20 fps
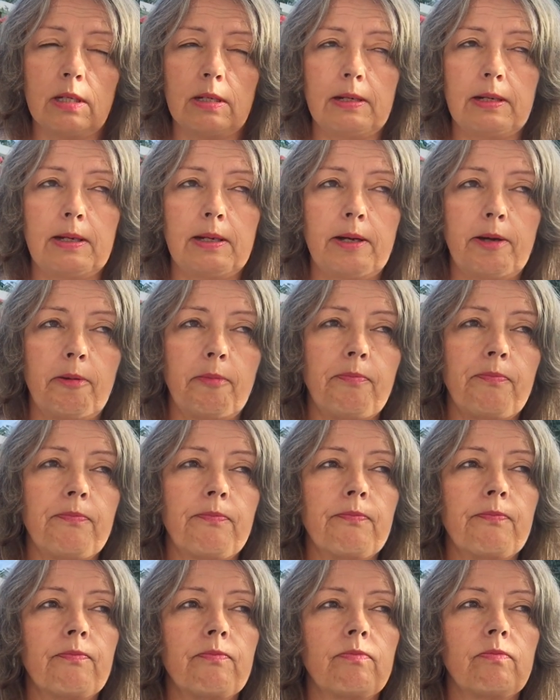
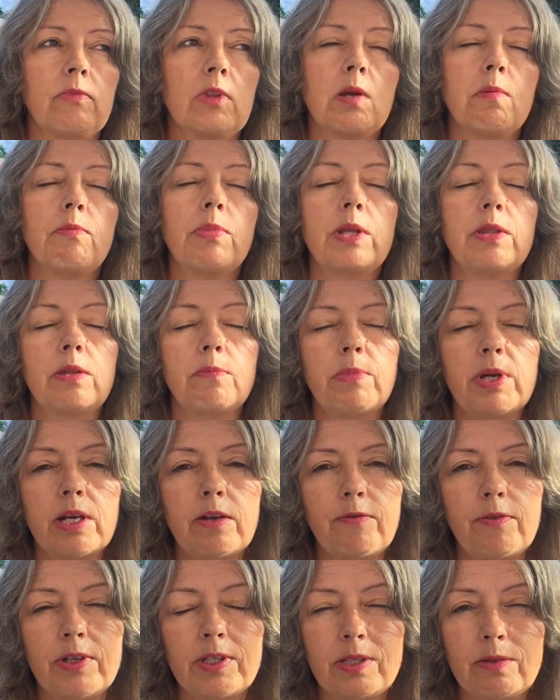Um, but the
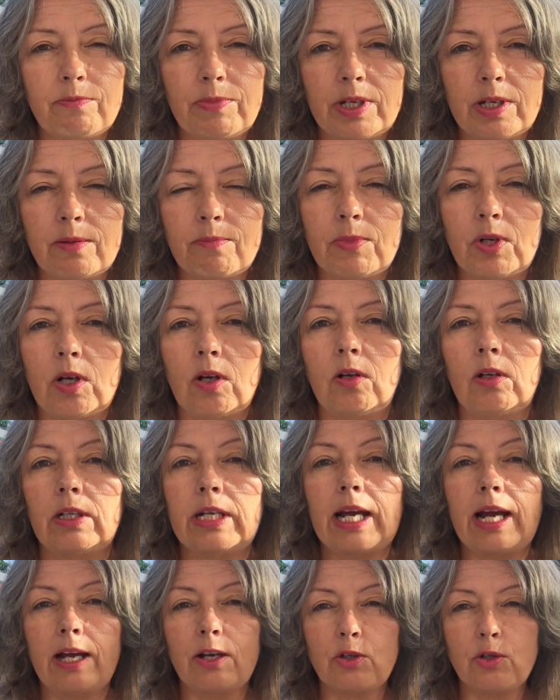benefits of being bald
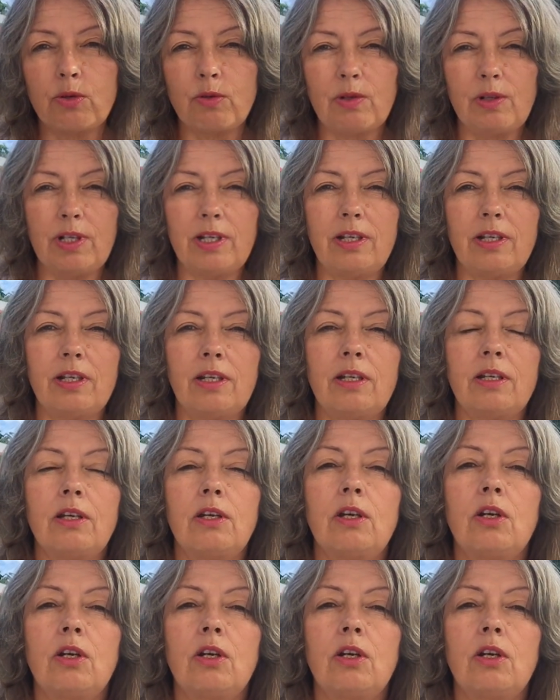actually